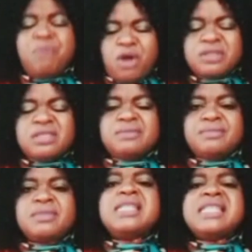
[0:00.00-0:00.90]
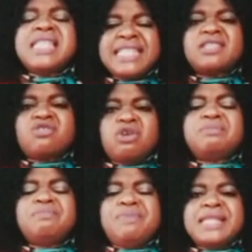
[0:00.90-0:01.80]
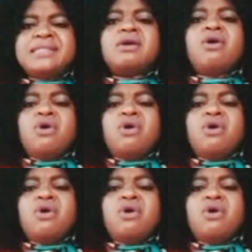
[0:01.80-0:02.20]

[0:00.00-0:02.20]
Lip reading: But let God bless